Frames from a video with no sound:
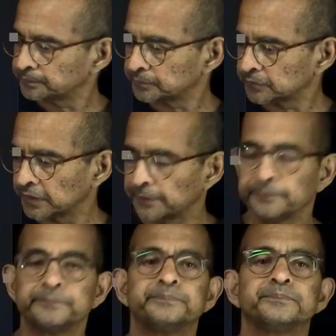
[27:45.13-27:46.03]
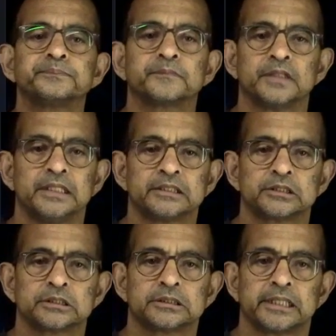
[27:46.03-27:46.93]
Okay, let's
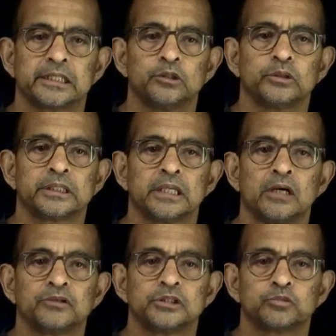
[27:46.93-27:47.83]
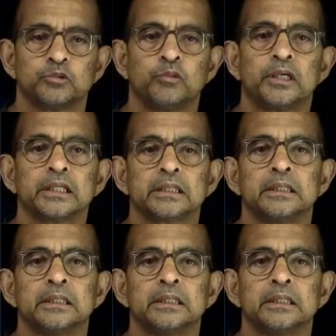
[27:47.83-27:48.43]
take a look at how this will work.